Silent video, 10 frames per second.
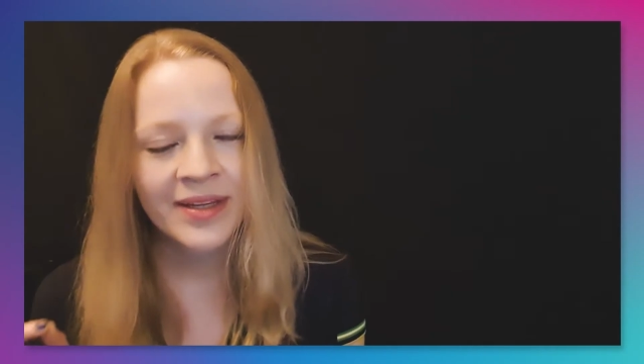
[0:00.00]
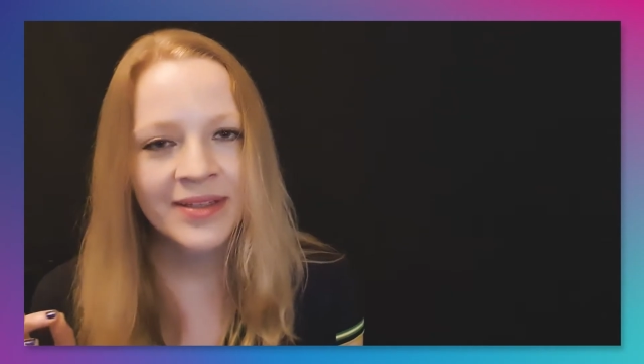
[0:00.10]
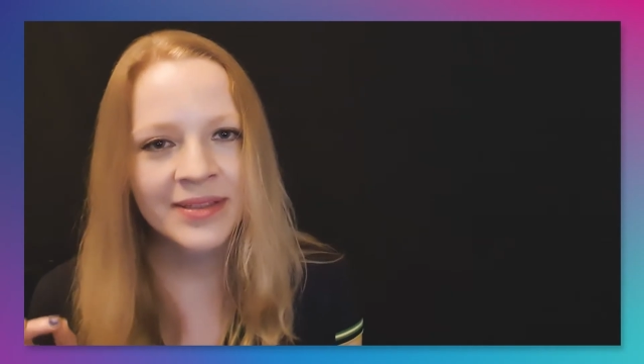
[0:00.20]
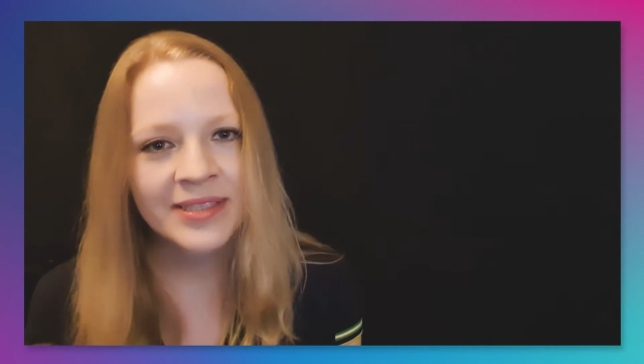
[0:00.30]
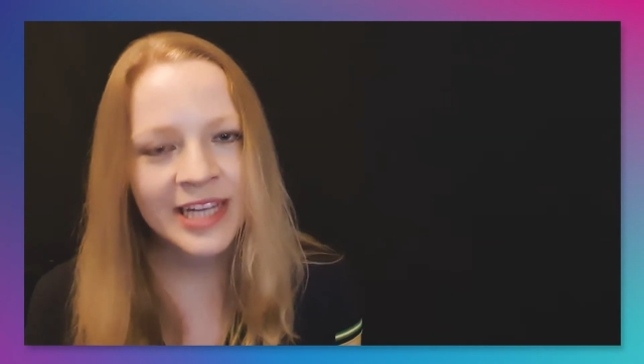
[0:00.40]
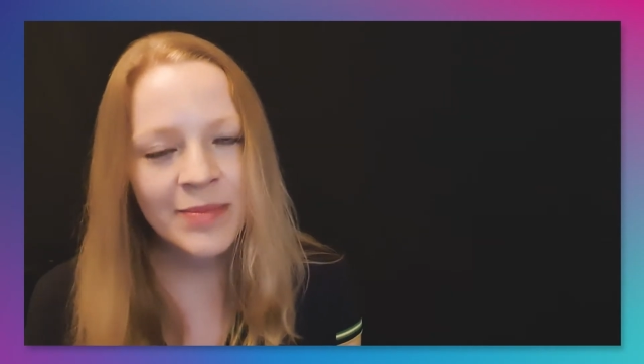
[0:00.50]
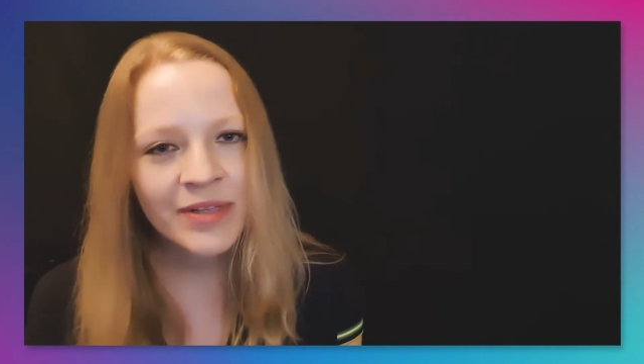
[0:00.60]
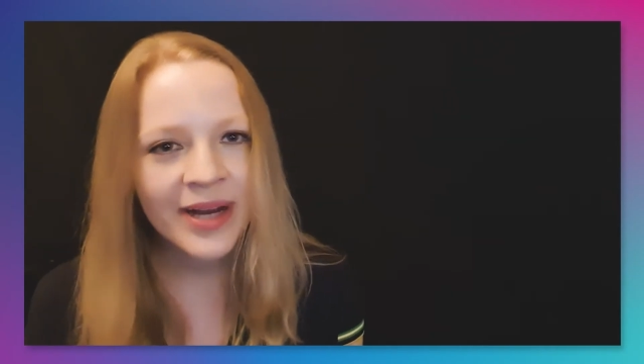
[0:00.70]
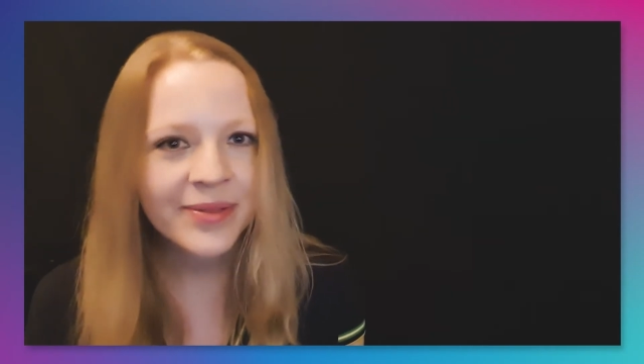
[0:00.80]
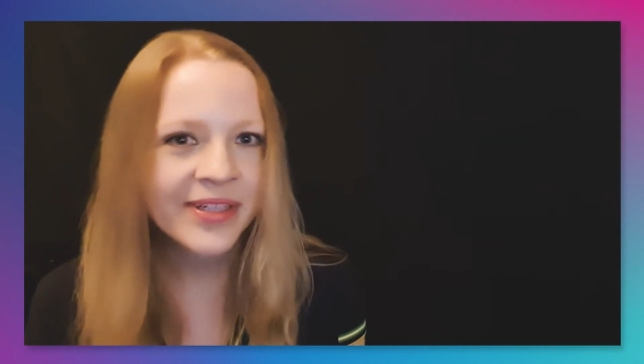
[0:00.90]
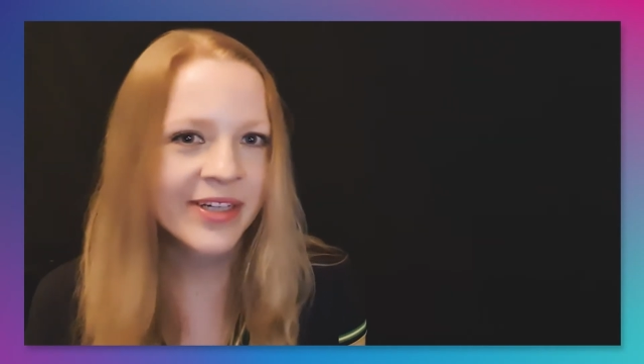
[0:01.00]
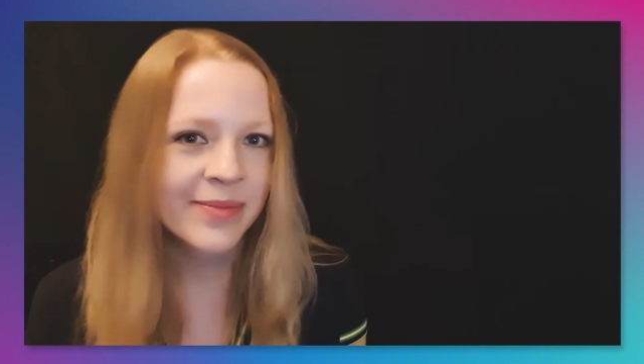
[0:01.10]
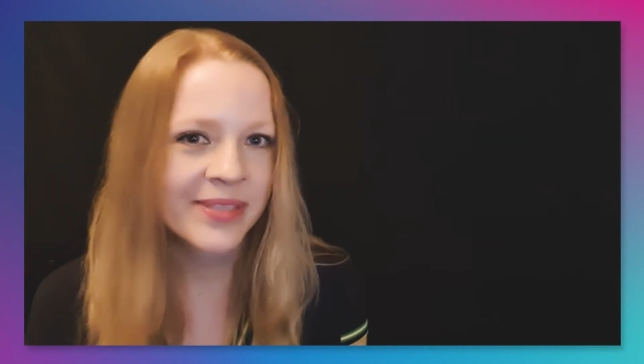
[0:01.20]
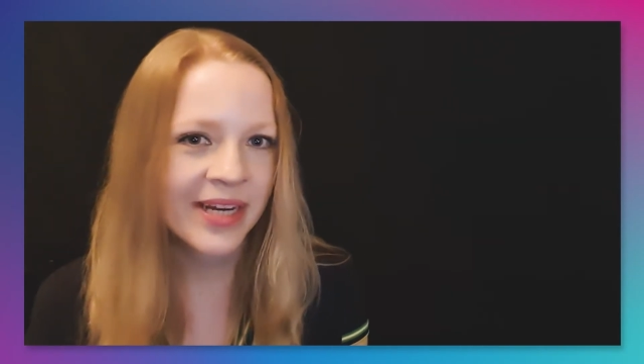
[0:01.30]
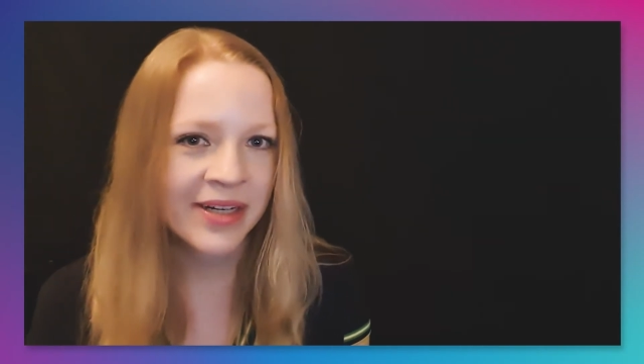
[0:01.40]
The stable
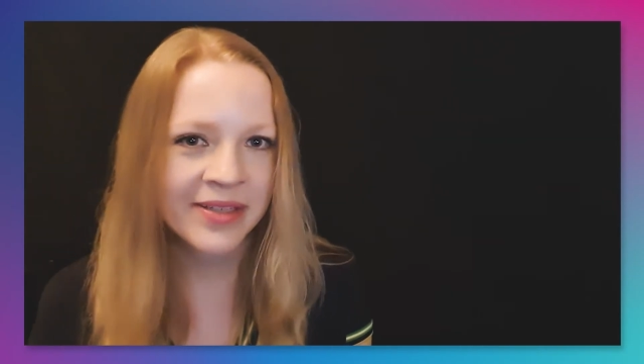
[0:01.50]
outcomes are